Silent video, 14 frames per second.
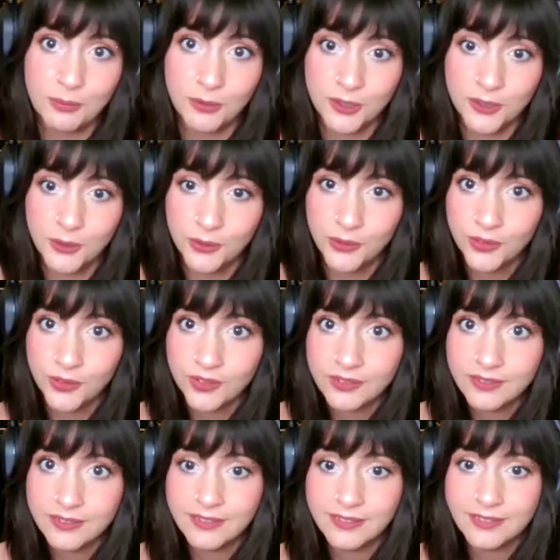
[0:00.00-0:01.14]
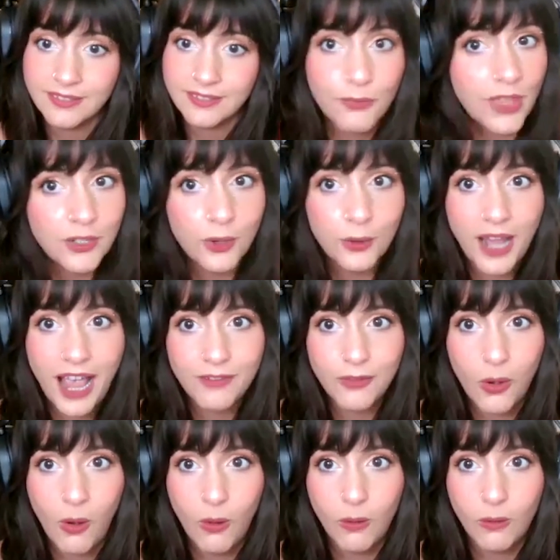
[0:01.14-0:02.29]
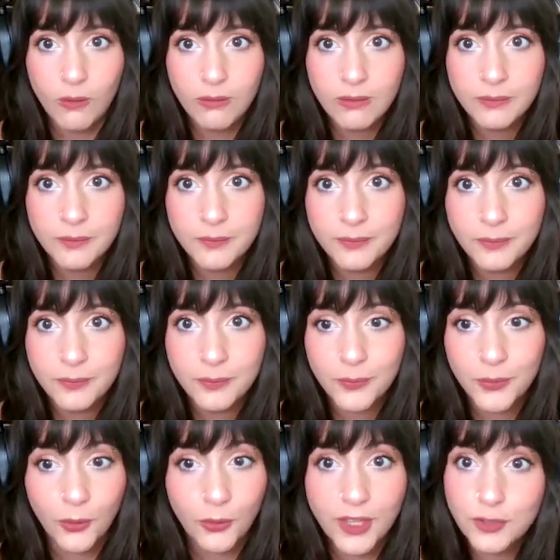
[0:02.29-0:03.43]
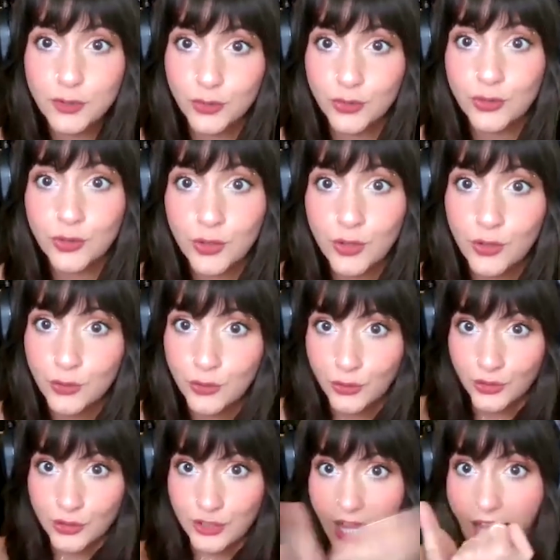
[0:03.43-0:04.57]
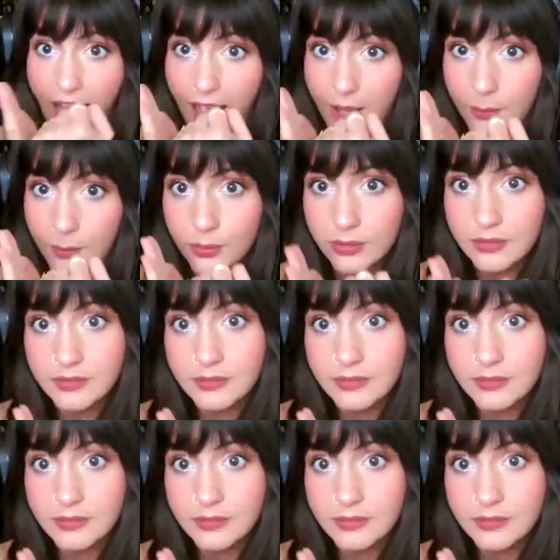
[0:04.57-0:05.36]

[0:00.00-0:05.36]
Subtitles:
reproduce? They don't have a hole, so they just stab.